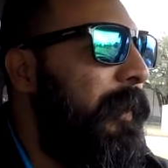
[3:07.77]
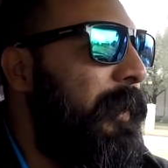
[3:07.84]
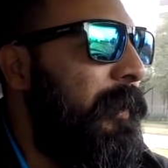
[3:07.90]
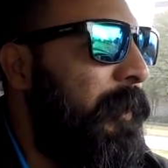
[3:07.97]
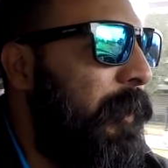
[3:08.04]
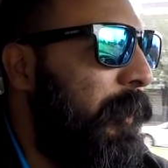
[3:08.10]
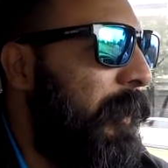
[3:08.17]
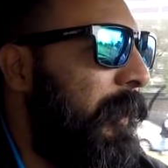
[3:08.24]

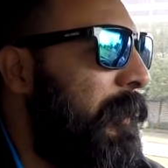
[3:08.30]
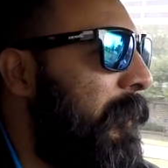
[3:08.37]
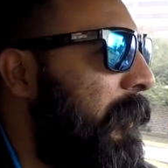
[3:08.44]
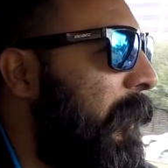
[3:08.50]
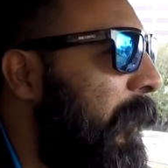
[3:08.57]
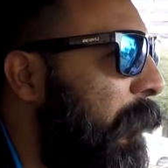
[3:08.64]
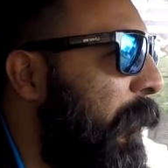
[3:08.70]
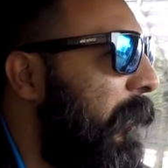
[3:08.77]
Let's go. Let's
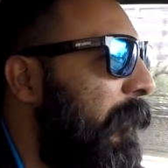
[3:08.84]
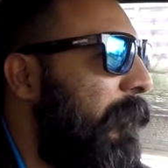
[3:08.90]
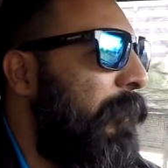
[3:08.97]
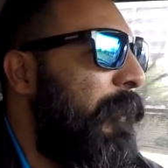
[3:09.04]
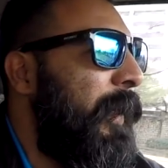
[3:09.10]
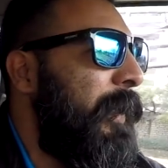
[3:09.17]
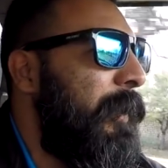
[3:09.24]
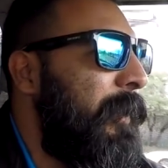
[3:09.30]
see if we can
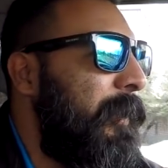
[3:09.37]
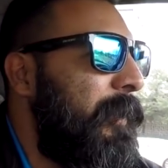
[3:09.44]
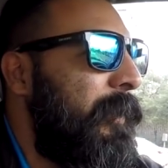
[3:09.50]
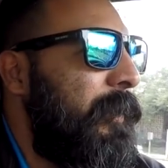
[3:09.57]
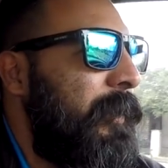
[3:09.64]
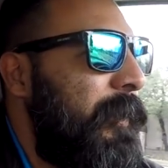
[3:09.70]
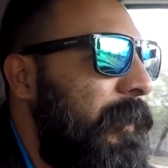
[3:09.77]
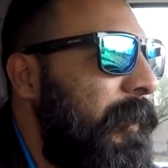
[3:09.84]
find
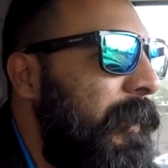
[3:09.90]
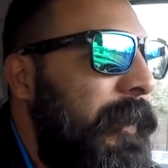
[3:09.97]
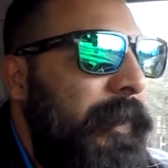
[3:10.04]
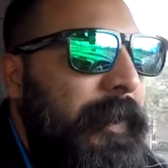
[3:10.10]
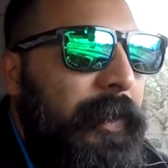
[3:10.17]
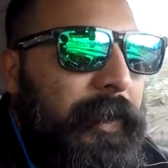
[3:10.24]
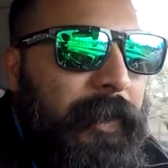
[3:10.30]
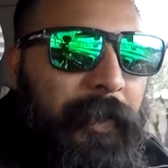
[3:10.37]
this
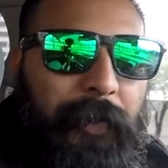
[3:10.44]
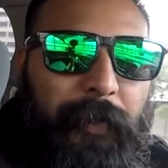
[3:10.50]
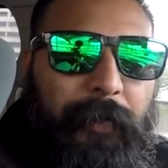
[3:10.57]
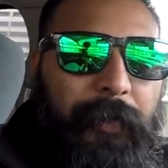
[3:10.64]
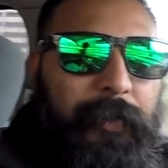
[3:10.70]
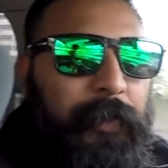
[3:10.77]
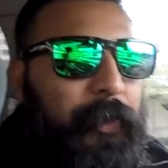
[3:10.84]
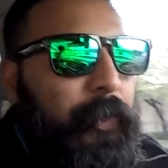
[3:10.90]

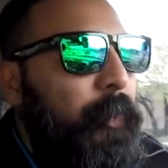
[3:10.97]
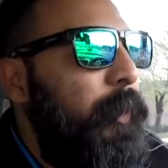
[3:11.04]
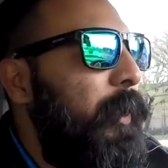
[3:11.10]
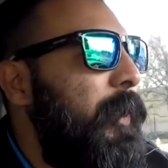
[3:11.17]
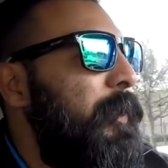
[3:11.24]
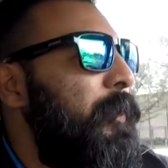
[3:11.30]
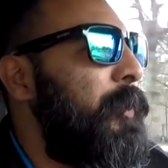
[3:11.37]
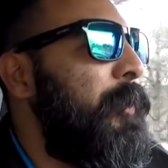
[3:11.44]

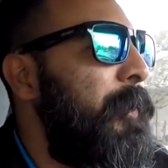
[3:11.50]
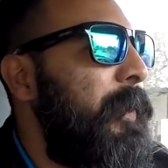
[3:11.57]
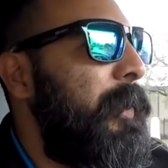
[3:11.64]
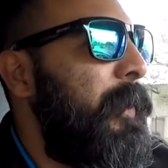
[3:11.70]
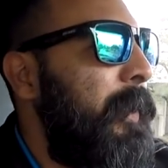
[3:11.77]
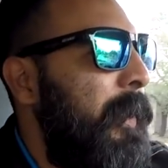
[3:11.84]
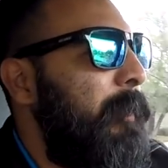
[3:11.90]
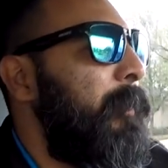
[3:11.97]
storage unit
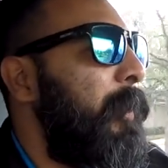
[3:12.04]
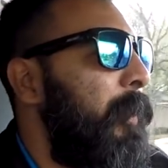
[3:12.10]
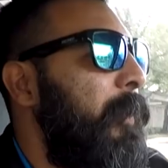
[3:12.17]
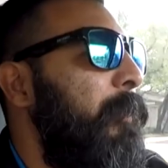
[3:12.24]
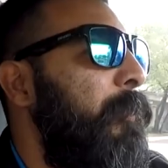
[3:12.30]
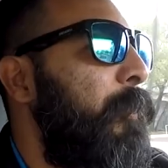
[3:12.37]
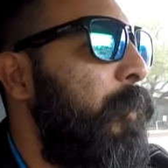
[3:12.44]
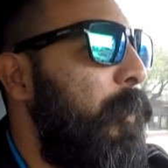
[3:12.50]
that I'm
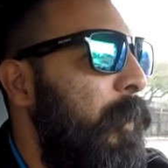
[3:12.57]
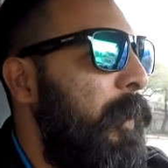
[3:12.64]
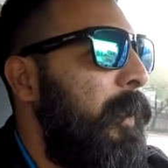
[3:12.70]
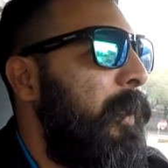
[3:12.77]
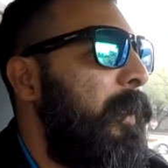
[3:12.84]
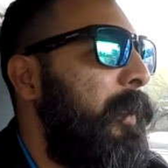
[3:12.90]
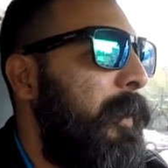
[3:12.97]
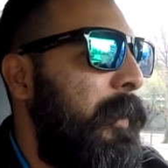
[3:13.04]
looking for
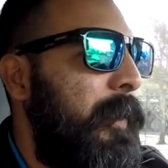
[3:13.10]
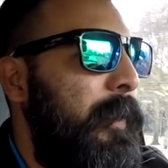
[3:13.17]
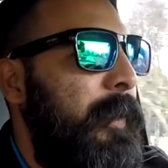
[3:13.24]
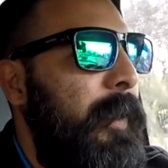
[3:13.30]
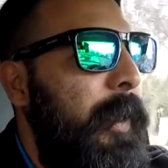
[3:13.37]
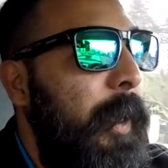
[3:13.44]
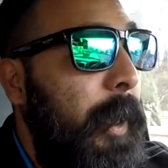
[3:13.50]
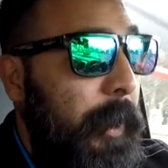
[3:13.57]

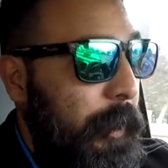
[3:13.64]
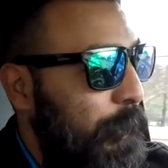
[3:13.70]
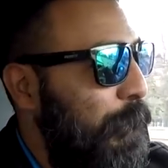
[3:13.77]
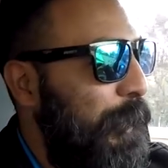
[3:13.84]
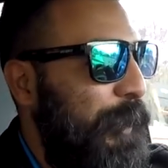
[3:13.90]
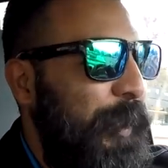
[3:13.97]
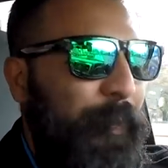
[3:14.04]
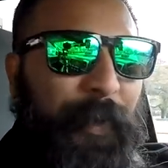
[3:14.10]
here
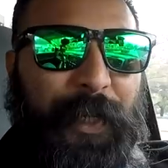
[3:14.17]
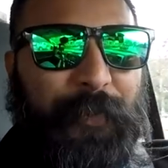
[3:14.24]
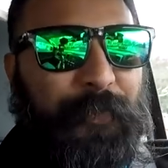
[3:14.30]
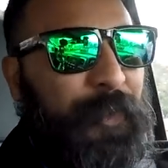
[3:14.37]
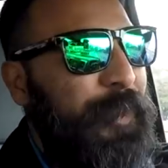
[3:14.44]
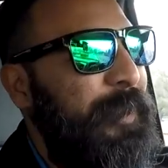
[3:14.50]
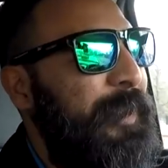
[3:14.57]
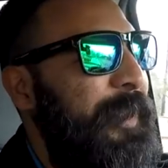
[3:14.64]
in the
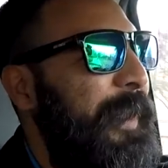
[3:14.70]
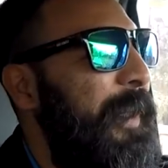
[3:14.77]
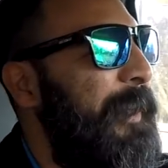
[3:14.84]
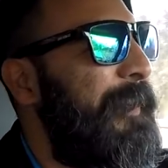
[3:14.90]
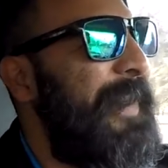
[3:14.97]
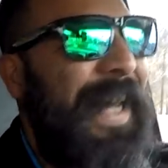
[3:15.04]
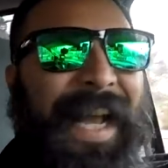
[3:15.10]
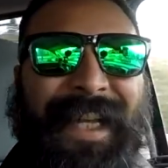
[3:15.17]
beautiful city
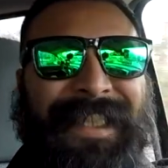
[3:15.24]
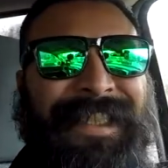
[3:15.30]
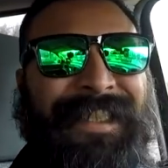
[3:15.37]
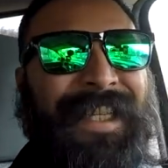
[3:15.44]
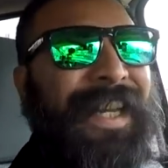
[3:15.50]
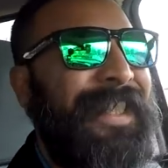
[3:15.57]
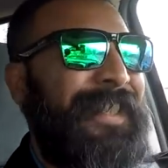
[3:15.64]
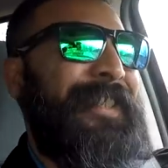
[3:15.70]
of Dallas,
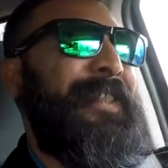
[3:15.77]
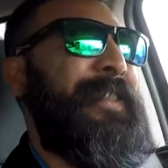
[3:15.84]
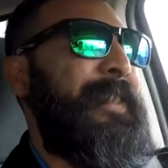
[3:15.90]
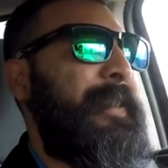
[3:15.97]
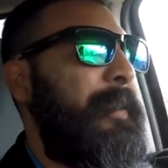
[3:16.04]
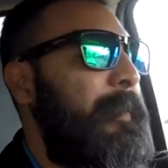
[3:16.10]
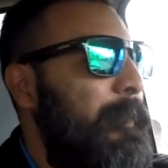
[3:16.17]
Texas.